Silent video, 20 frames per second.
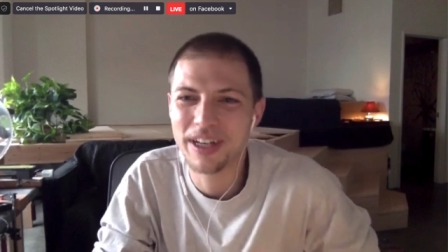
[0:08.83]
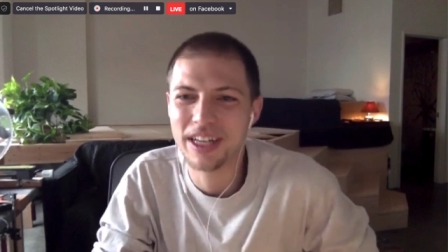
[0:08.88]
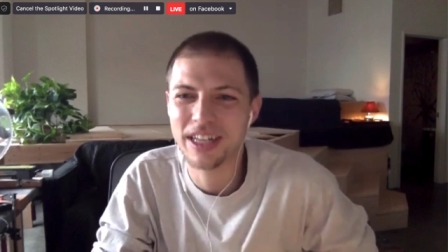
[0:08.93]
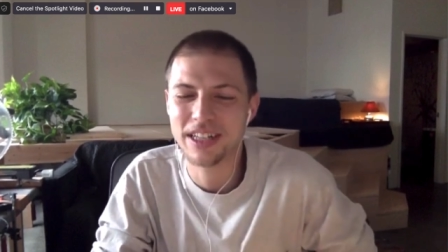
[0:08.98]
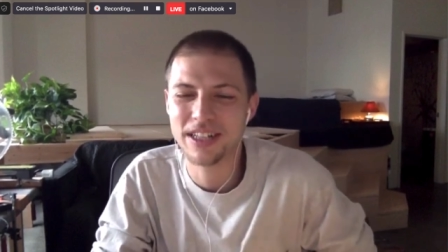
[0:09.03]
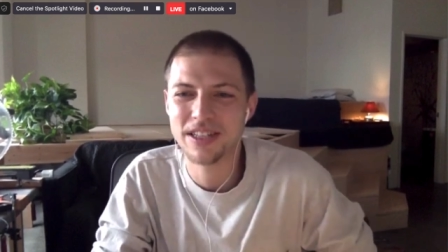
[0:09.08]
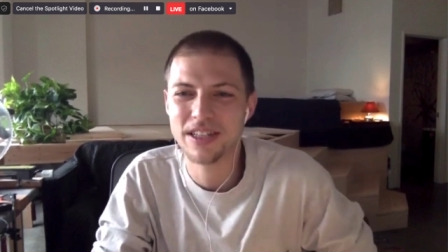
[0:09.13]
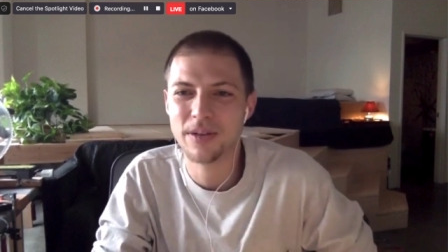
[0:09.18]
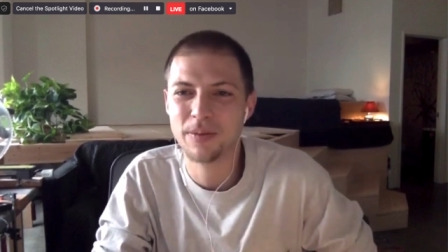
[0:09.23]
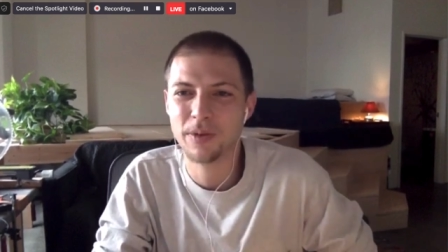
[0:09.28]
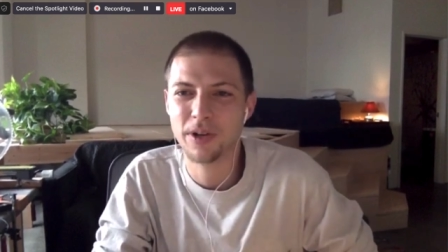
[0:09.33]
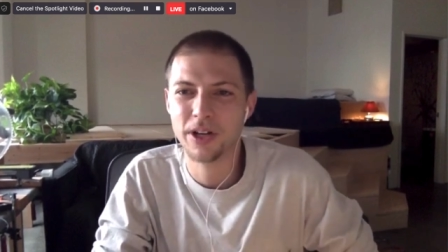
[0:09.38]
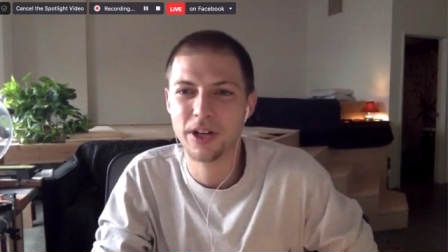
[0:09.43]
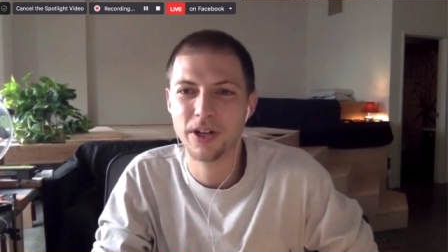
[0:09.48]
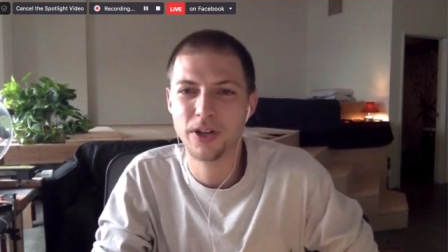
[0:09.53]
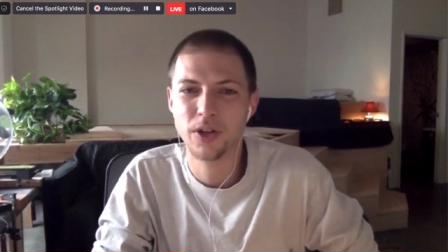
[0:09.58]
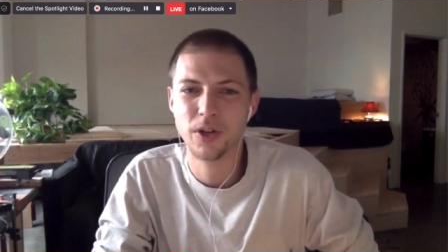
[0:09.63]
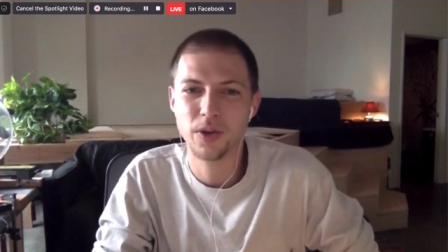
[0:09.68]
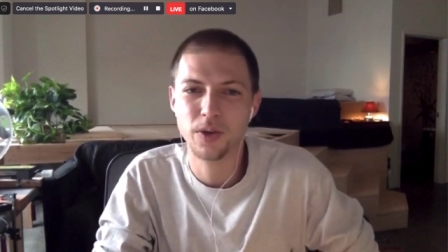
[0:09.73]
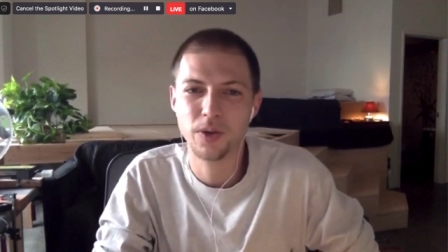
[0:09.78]
It's someone
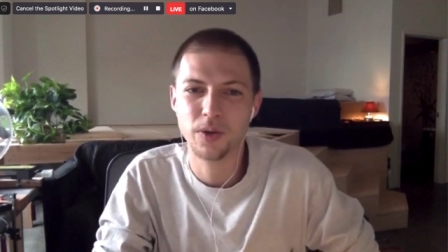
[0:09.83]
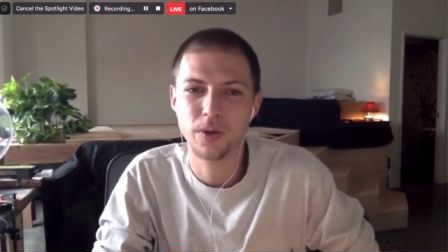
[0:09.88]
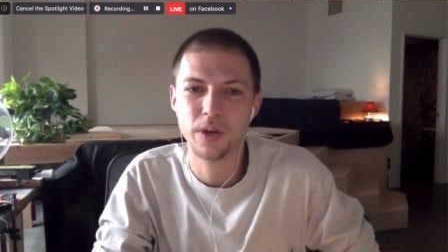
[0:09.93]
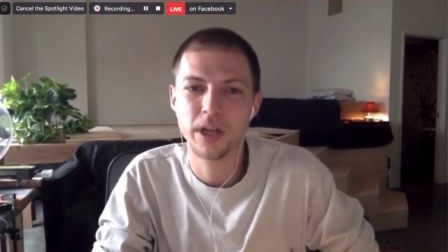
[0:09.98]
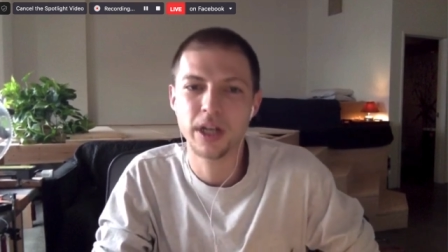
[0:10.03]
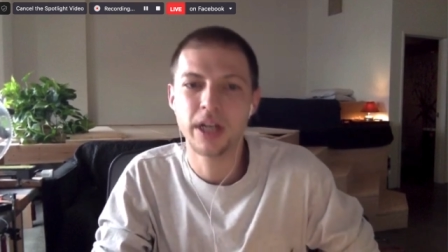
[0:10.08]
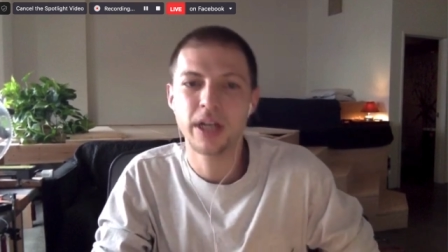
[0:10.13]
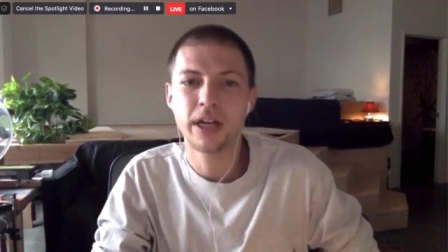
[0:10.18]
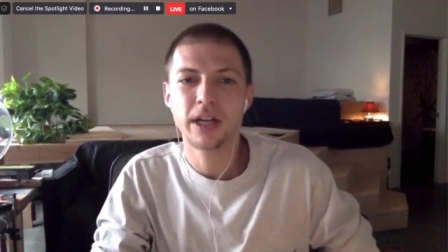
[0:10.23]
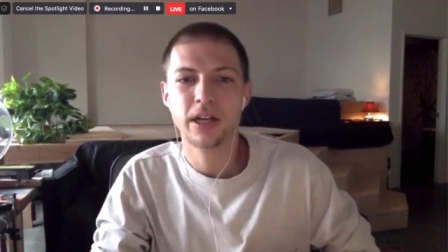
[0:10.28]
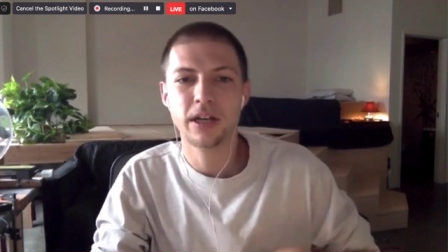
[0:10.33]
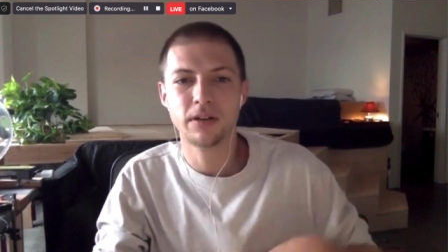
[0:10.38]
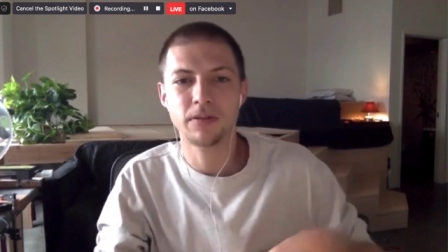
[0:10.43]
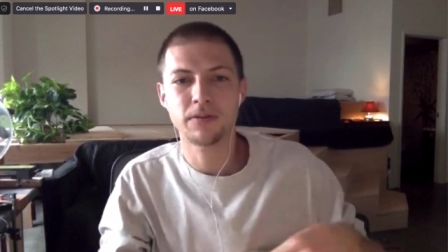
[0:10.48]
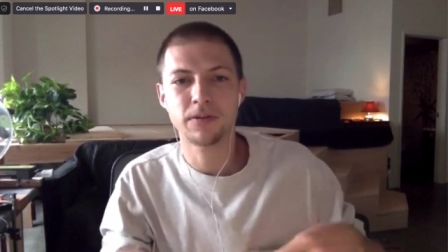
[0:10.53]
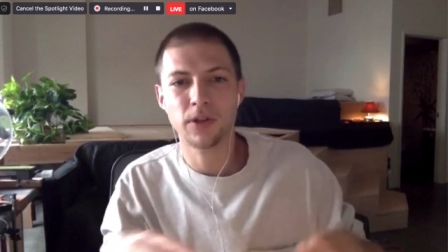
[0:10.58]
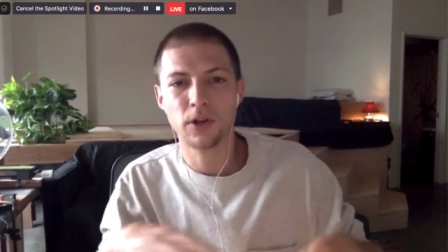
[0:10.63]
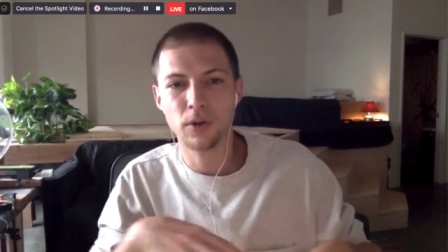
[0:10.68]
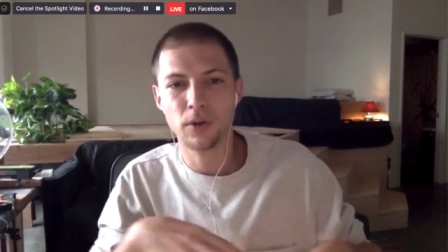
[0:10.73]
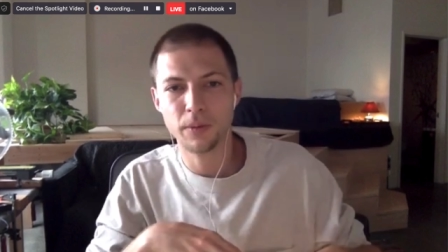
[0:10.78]
who can
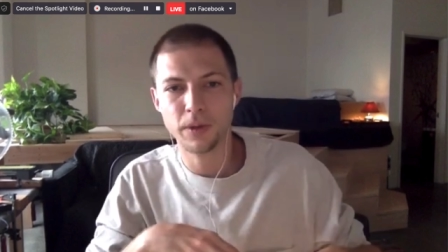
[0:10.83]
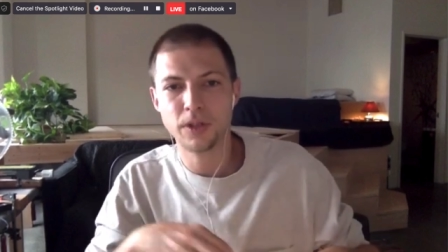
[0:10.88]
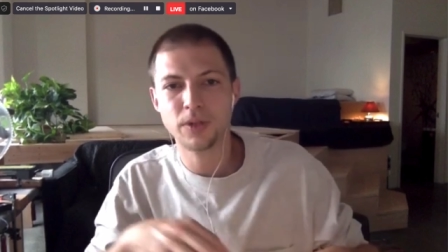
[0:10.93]
float